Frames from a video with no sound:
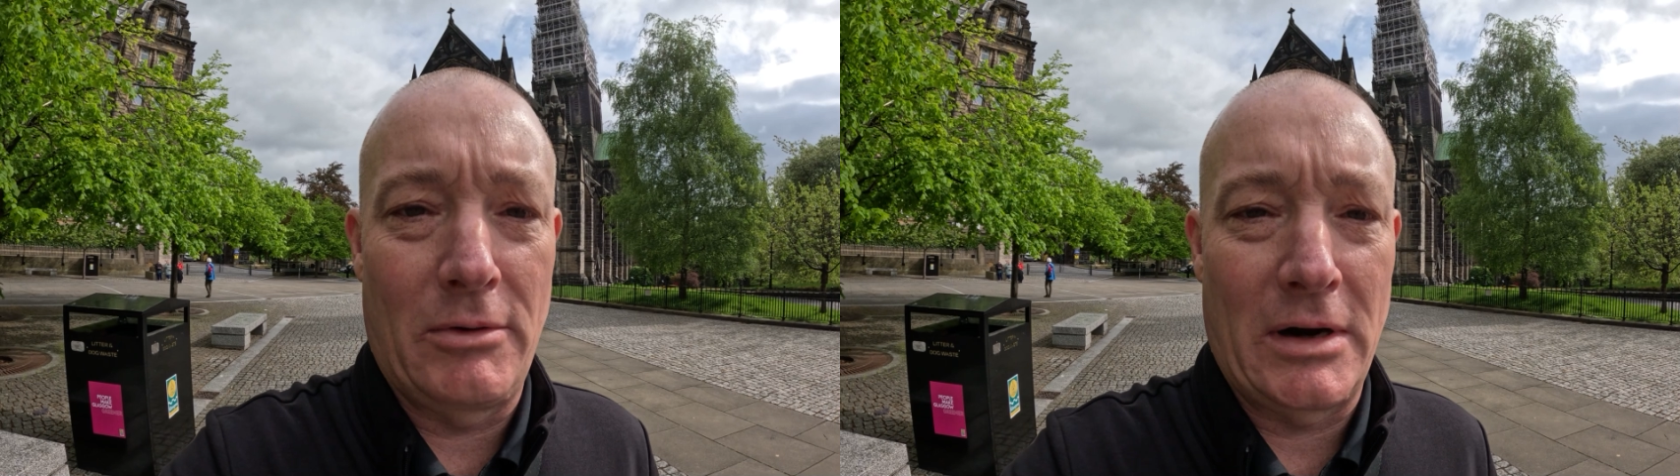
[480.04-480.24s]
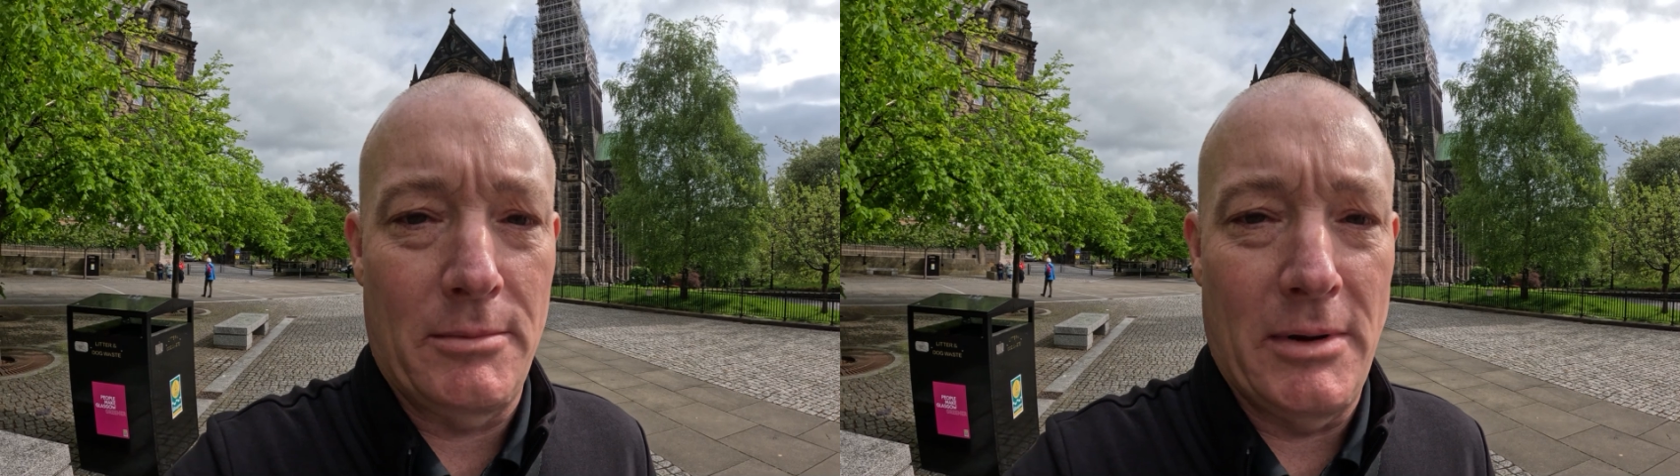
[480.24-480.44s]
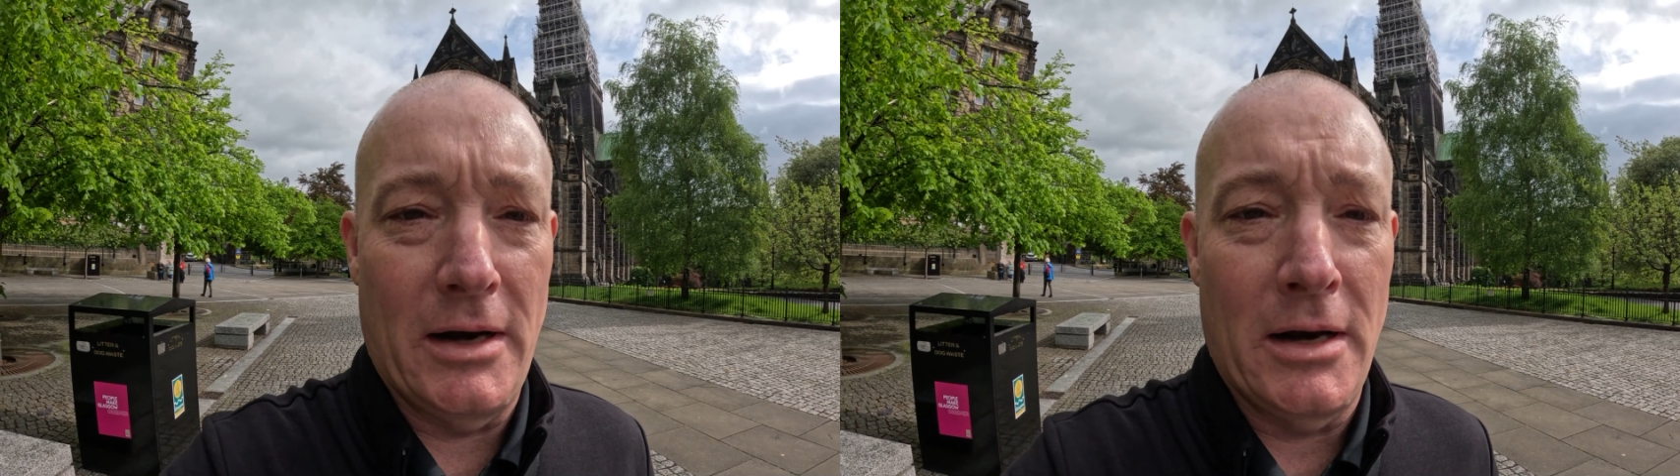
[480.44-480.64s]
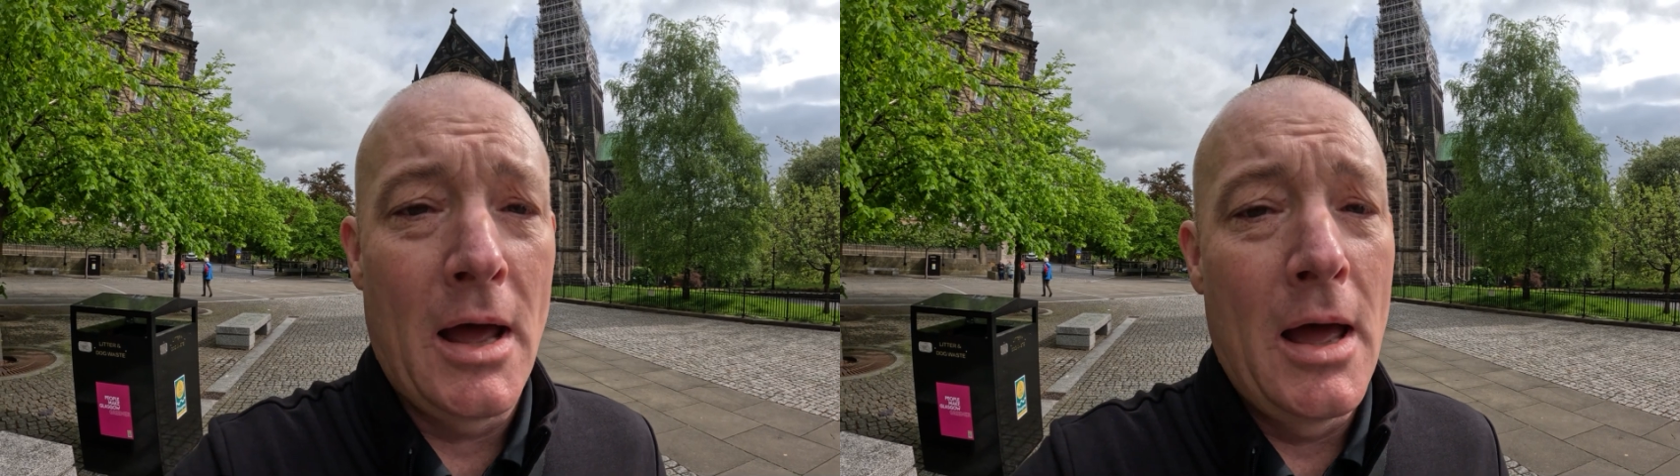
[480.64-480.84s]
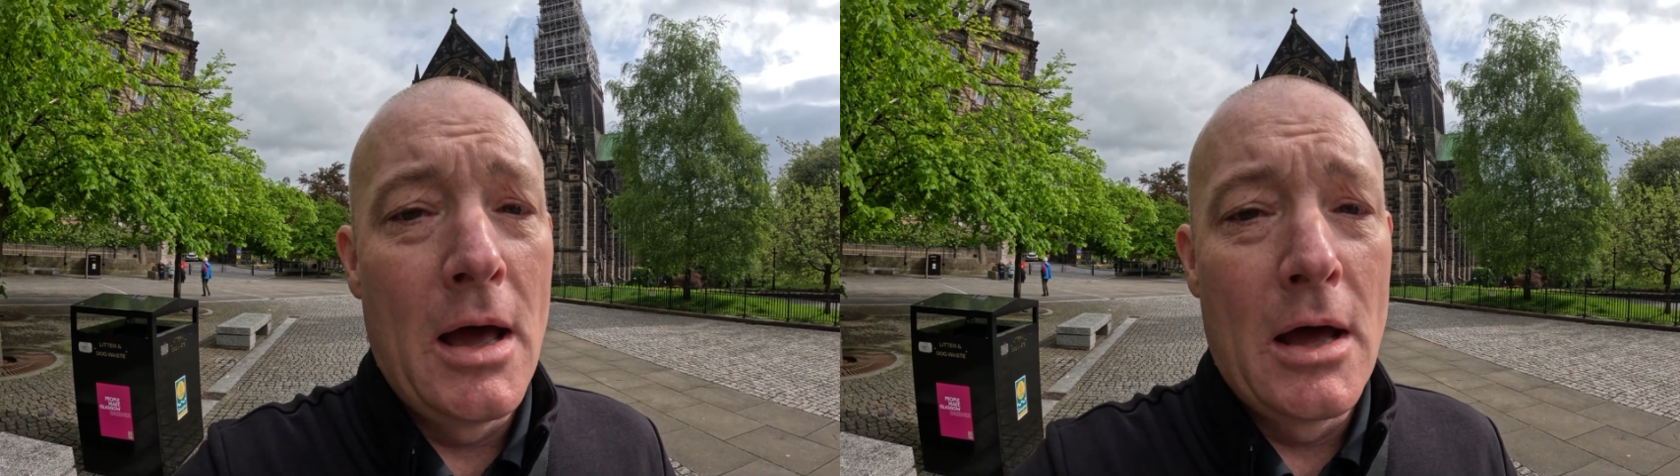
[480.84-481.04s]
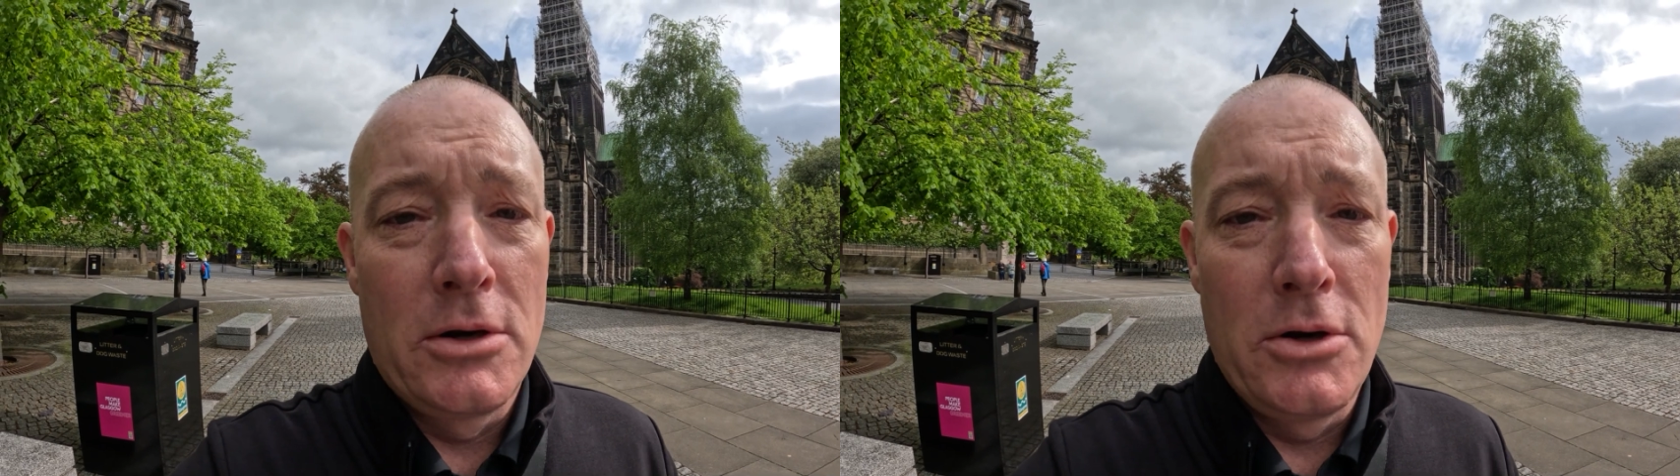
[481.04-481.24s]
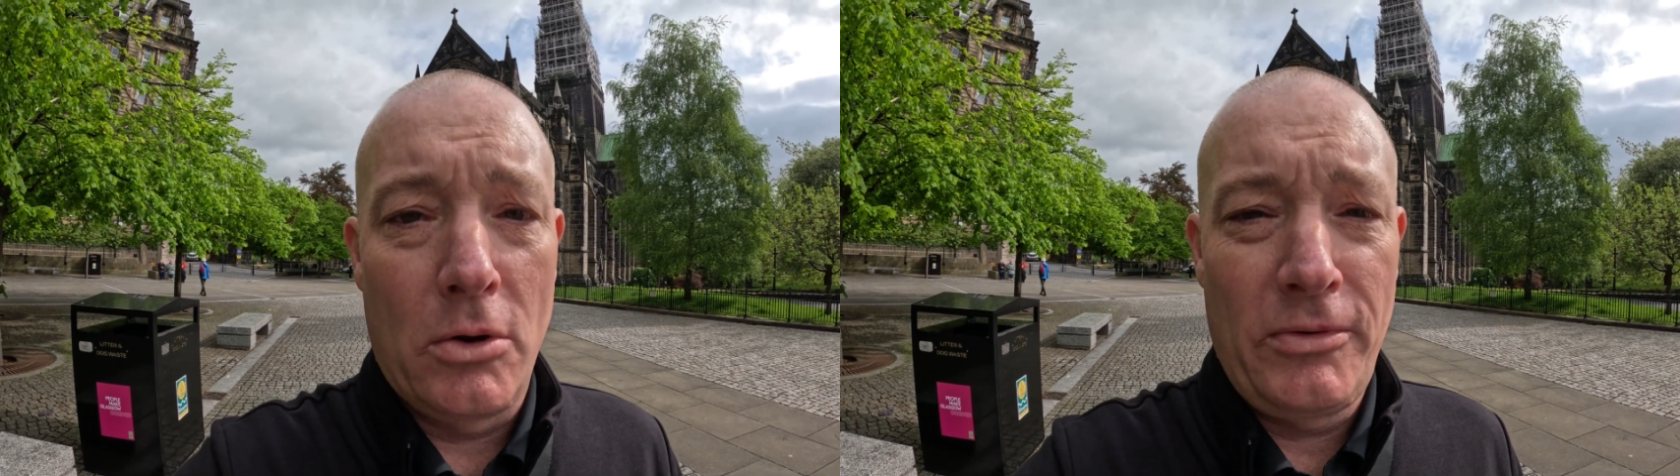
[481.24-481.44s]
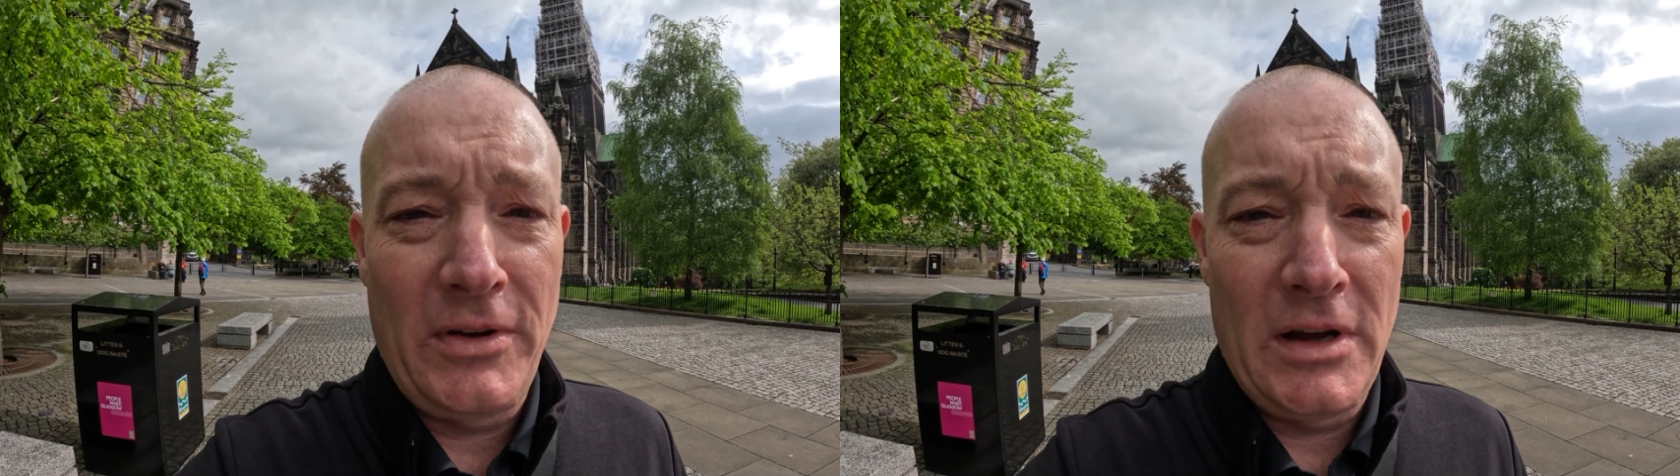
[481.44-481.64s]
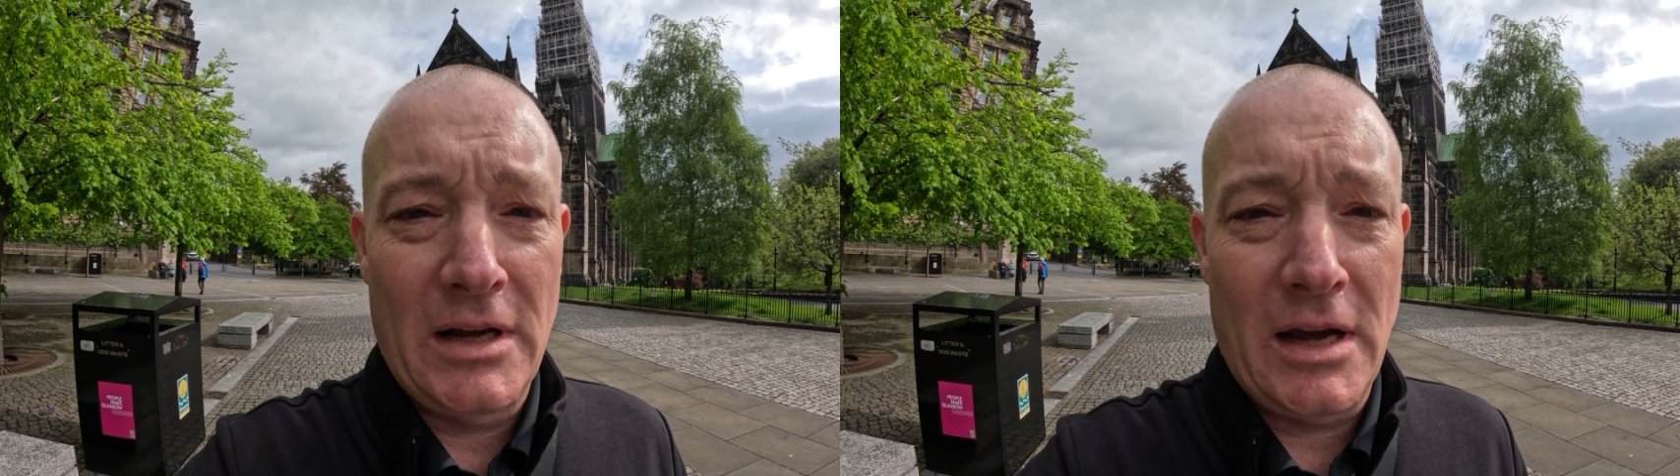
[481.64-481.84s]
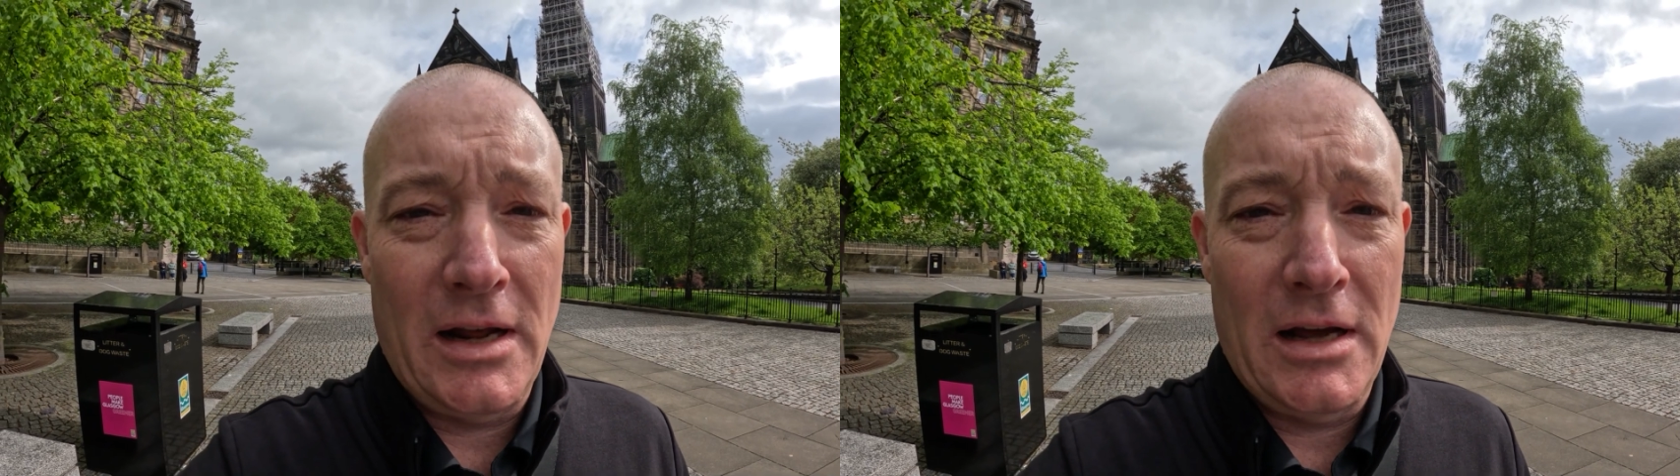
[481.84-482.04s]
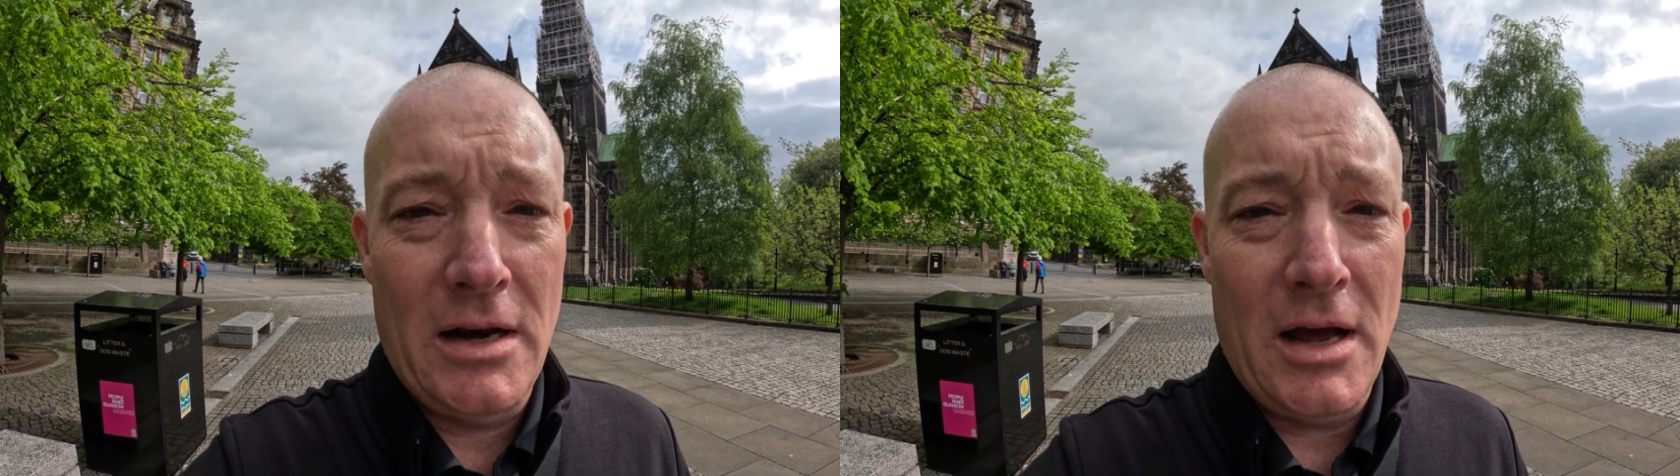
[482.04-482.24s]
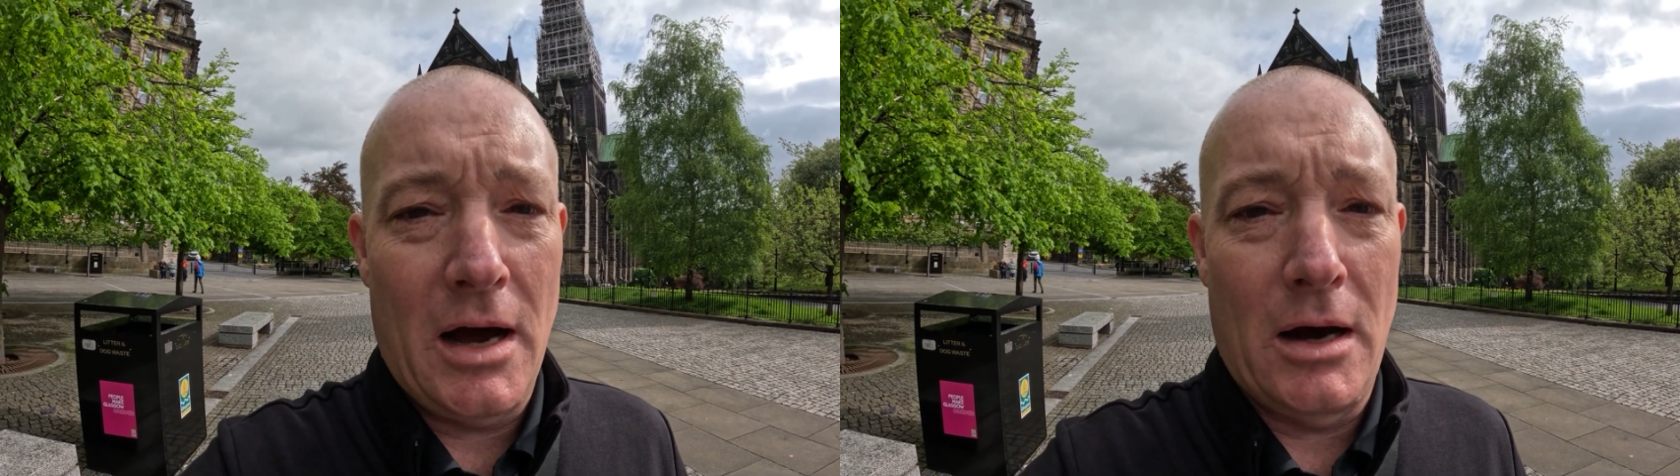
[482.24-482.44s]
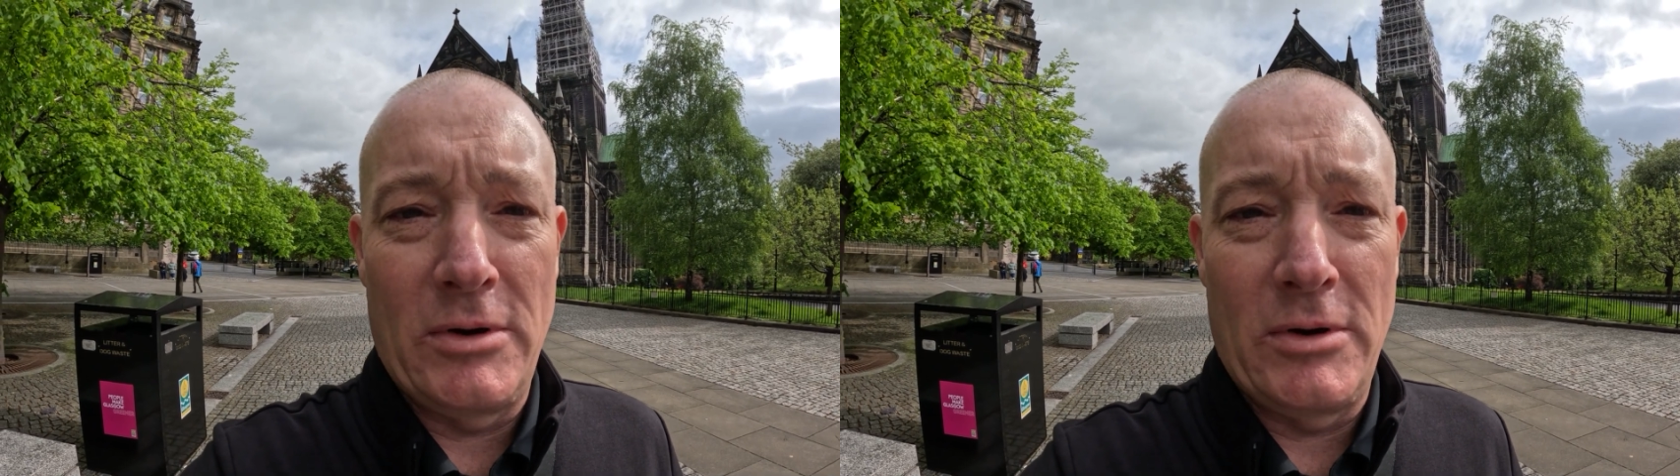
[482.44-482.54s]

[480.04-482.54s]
recommend it. No fee to get in.